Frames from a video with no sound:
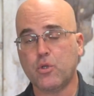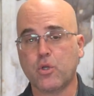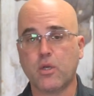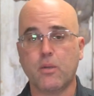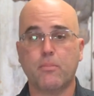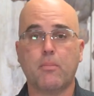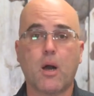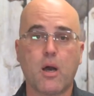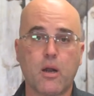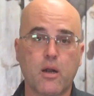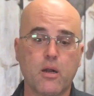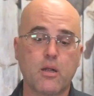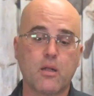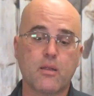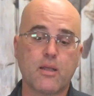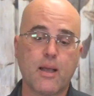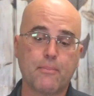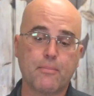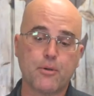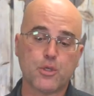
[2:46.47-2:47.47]
you can
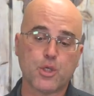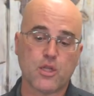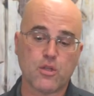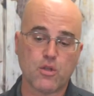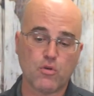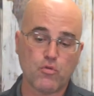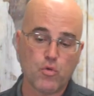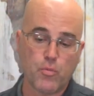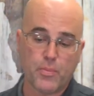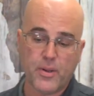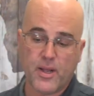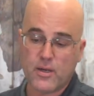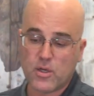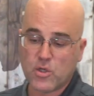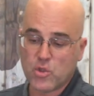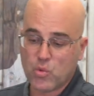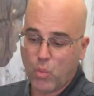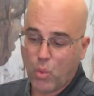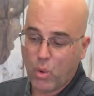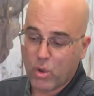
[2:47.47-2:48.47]
monitor the temperature at the group
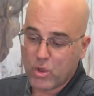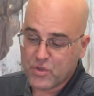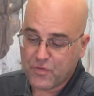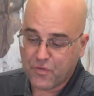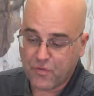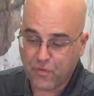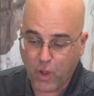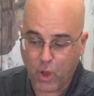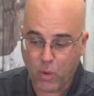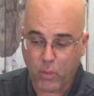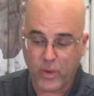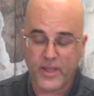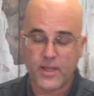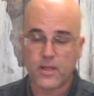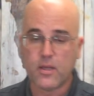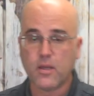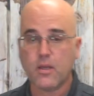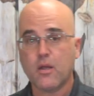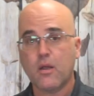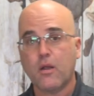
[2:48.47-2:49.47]
head, because water's
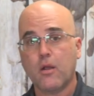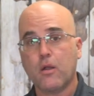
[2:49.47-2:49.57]
flowing